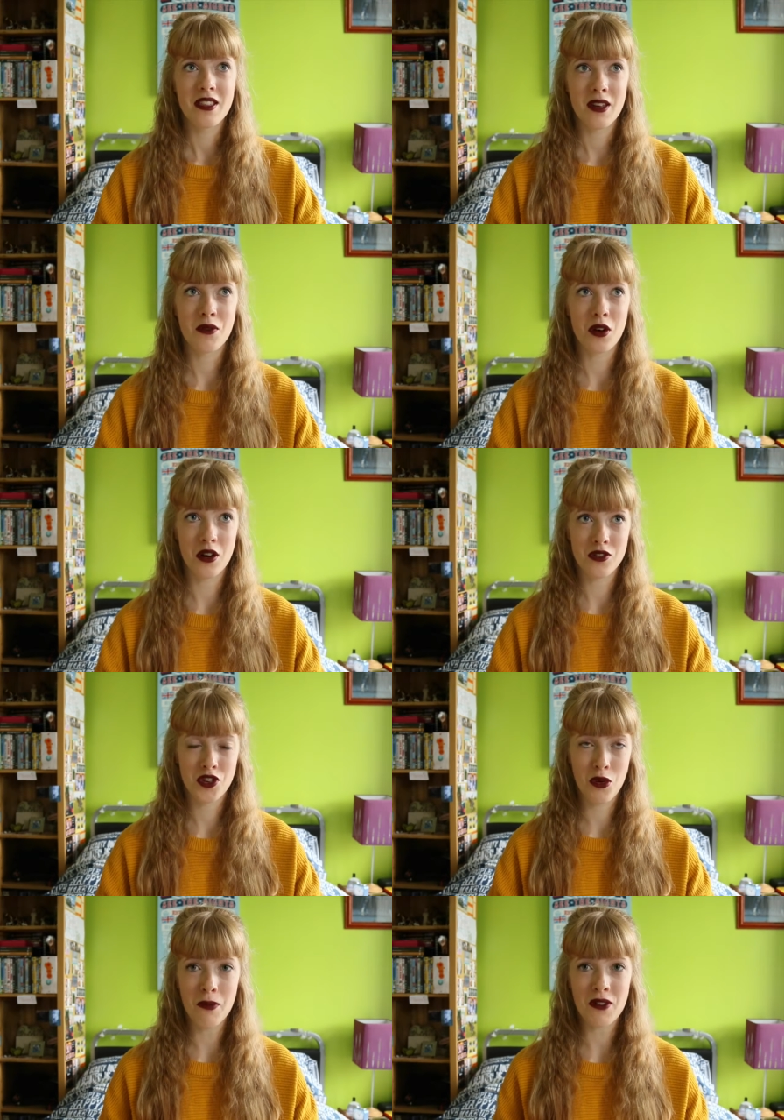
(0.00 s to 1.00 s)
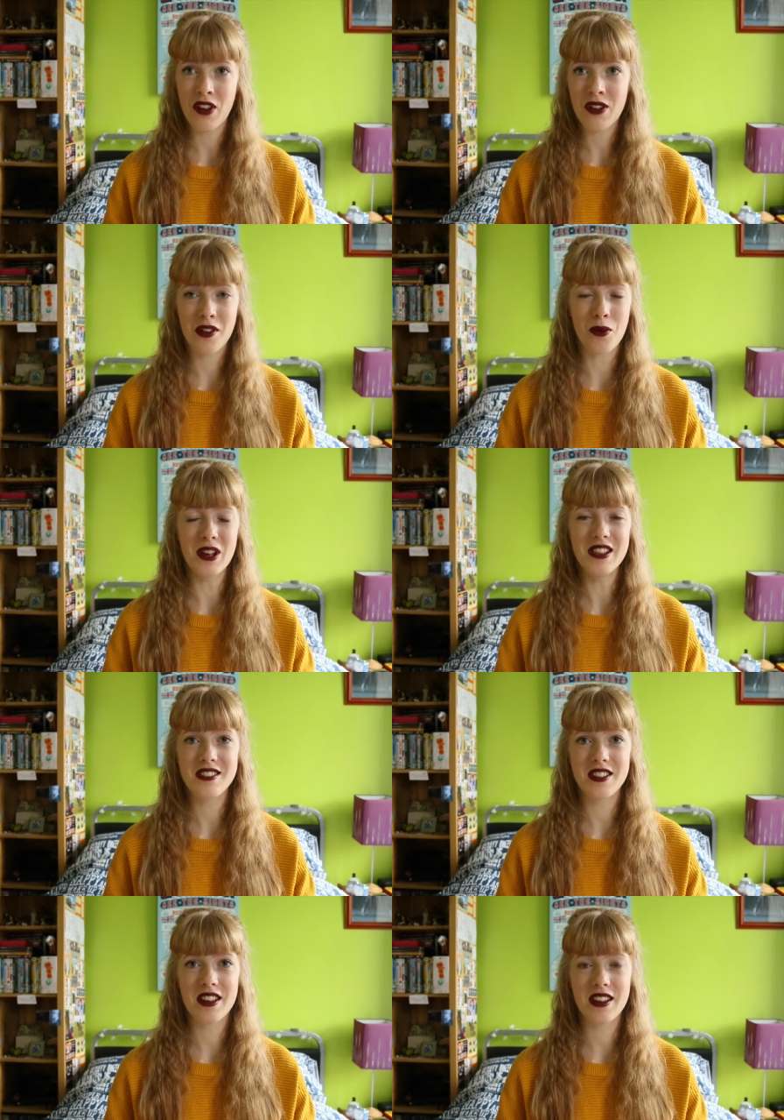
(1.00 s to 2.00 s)
They've got 2 of my favourite
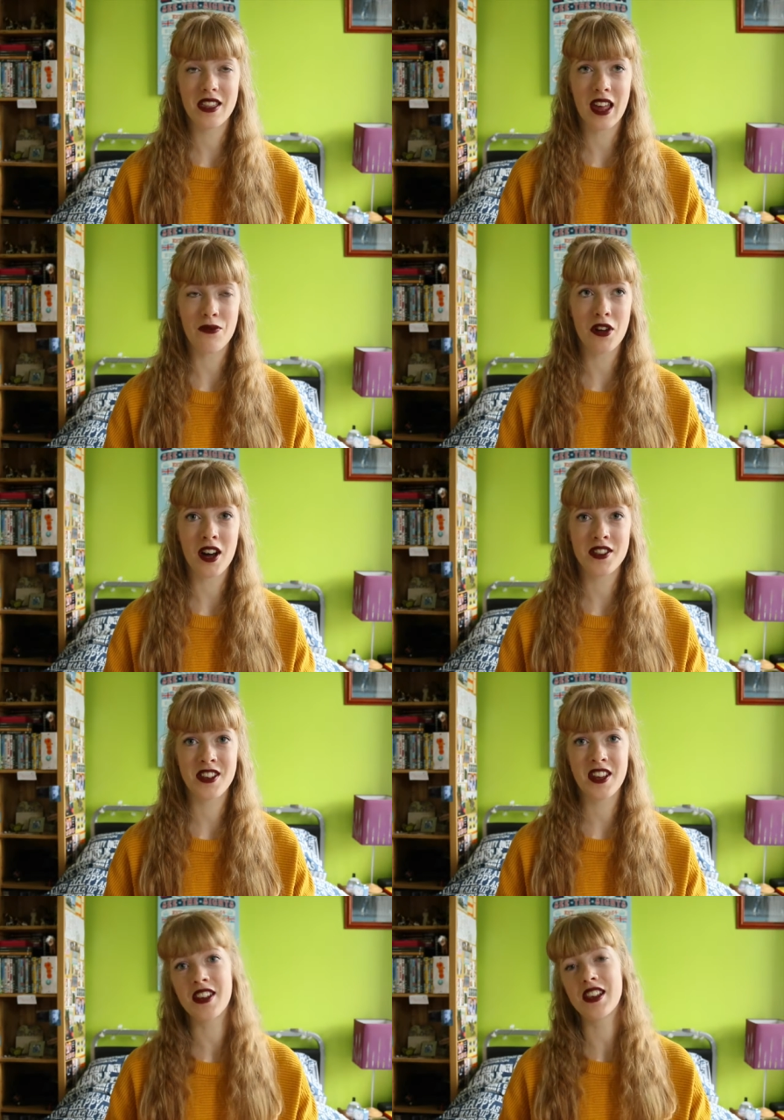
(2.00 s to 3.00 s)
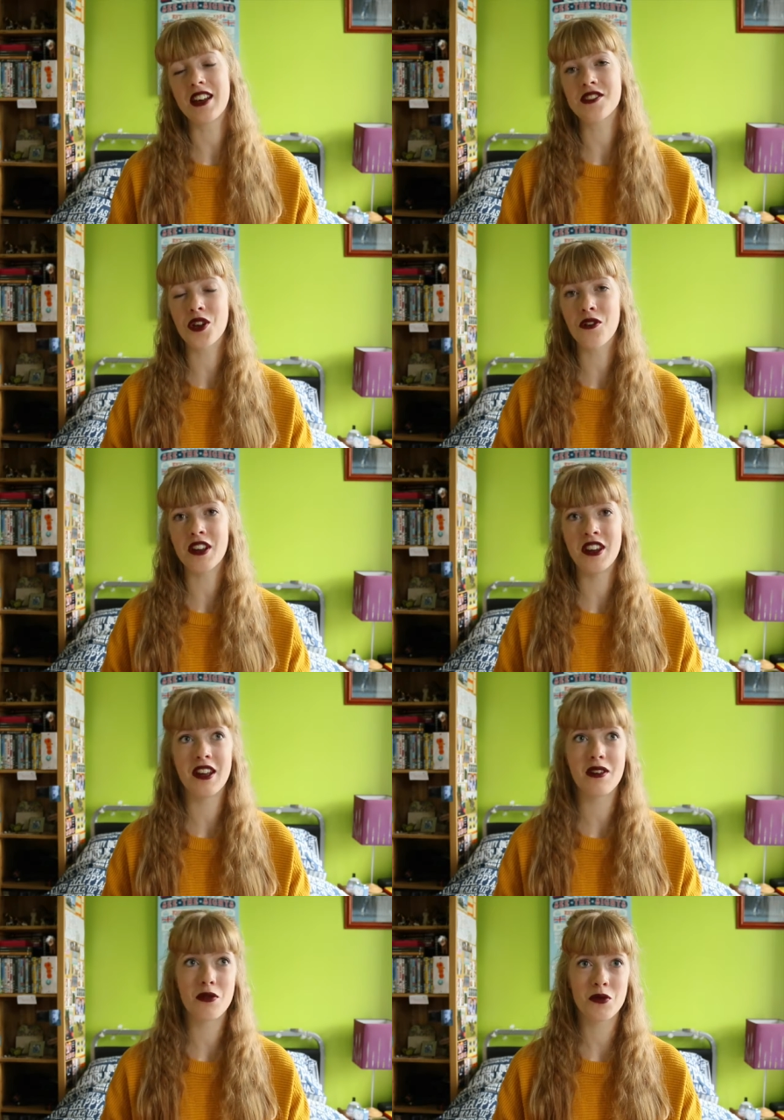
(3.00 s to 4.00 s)
queens in it. They have Katia and Alaska in
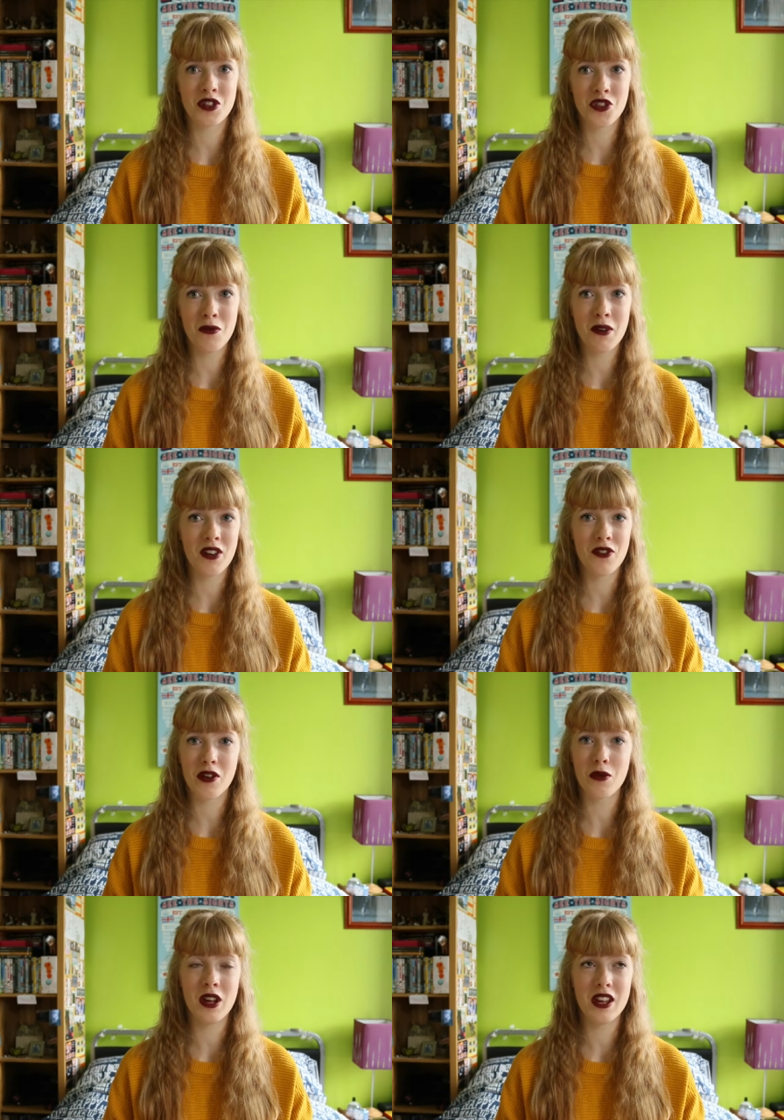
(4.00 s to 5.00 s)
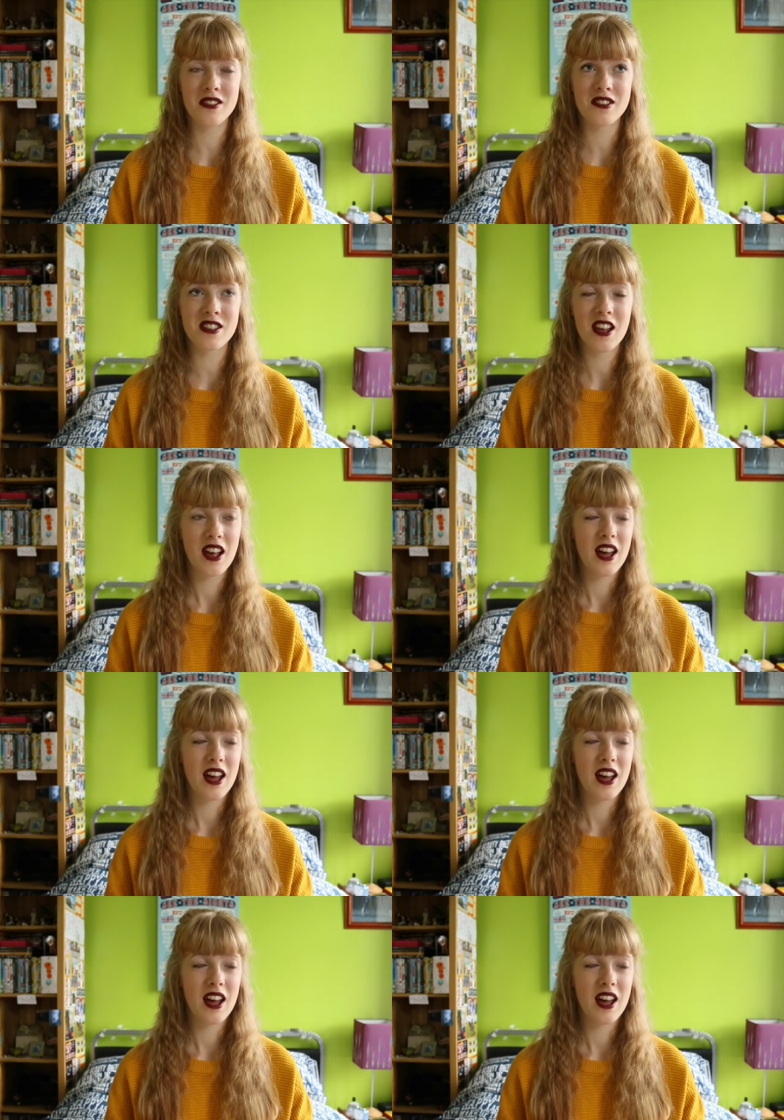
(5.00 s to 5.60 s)
it, which are 2 of my favourite queens.